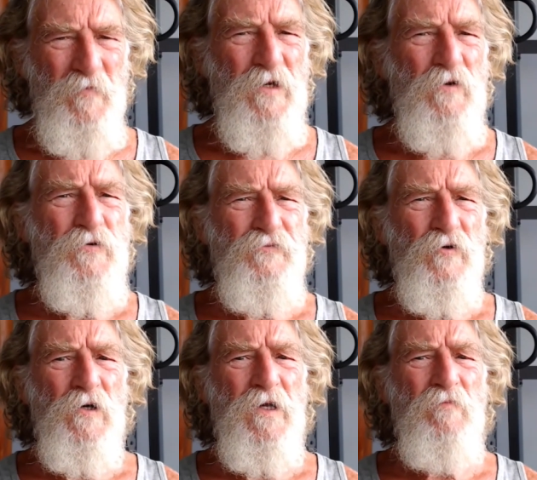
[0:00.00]

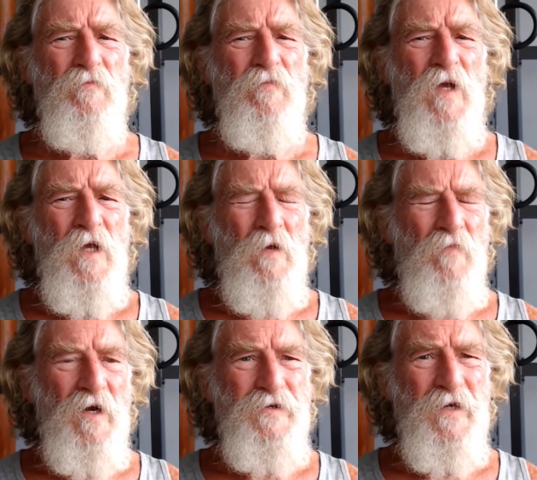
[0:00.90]
useful in
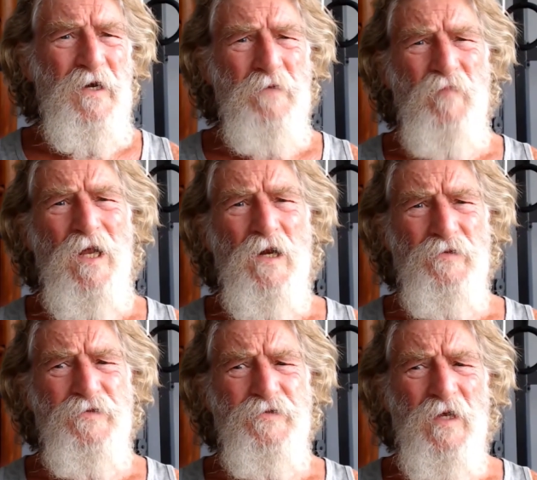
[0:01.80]
maintaining
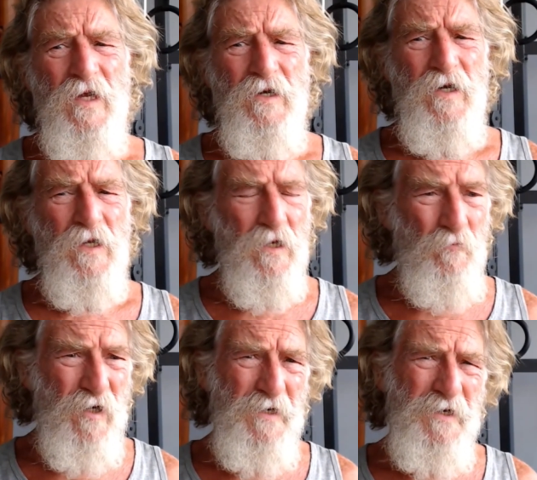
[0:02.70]
balance and
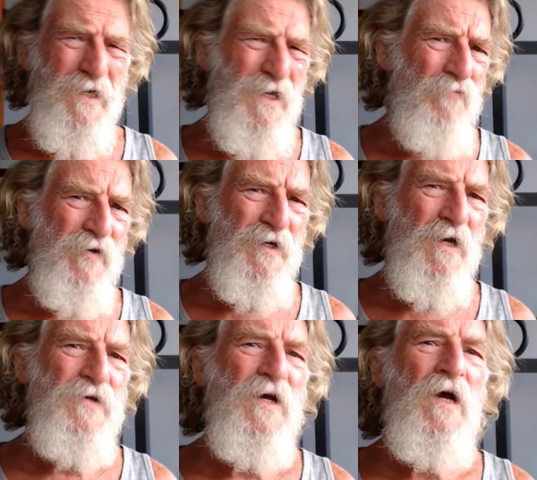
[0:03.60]
completing
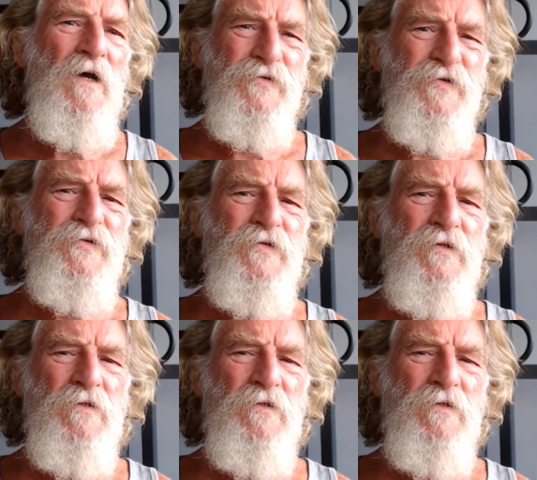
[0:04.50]
everyday tasks.